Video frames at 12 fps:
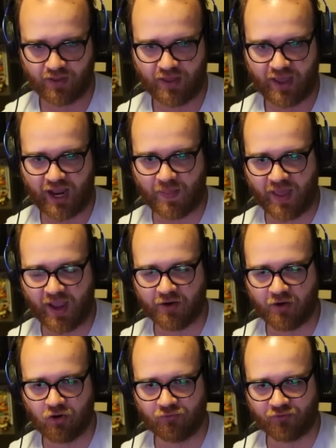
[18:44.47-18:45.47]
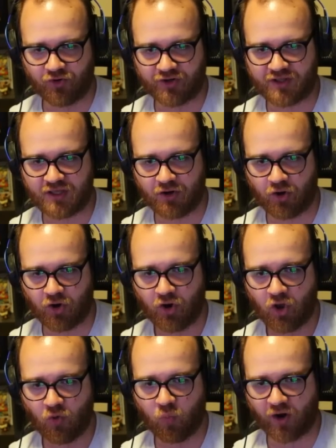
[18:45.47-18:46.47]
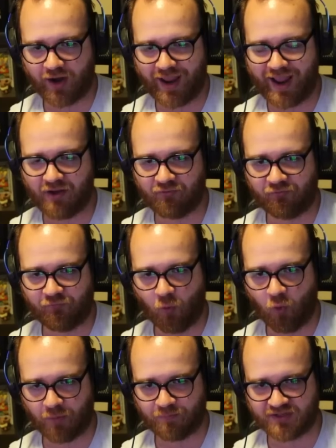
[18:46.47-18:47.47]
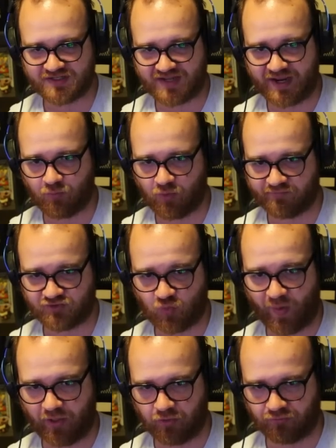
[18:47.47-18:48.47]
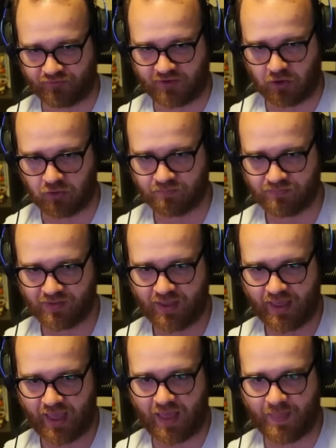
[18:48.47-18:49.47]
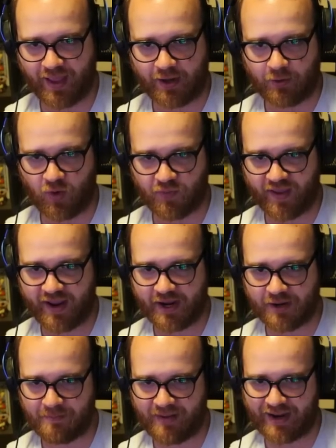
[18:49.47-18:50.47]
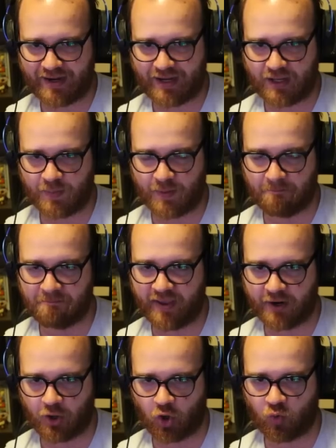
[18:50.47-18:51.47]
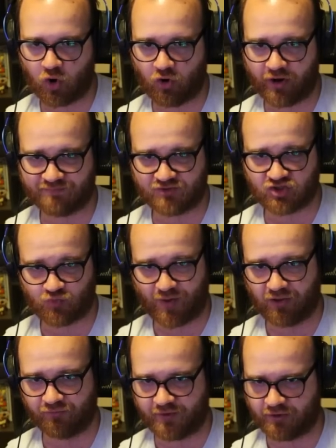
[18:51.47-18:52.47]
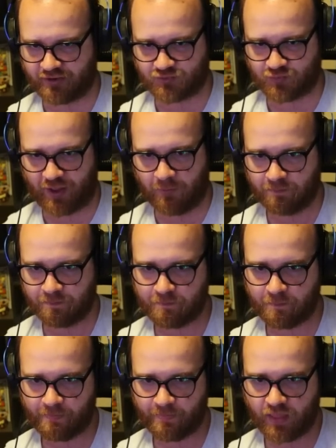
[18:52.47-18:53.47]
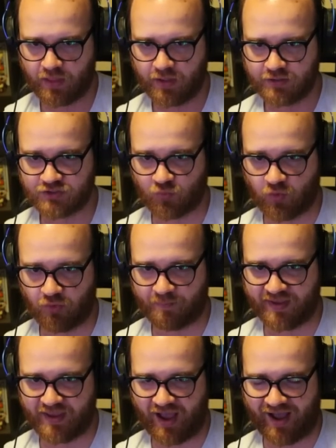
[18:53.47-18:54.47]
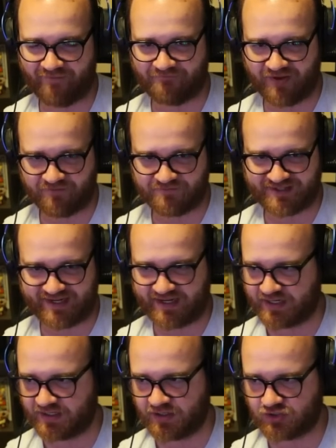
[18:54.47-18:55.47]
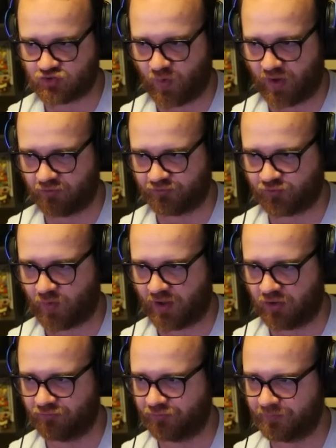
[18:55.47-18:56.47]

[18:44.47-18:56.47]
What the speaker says: And then over here, we're gonna have 4 plus 8, we'll have 12 here. And then with Ant-Man in the middle, we're going up to 12 here as well. So we'll be 15, 12, 12.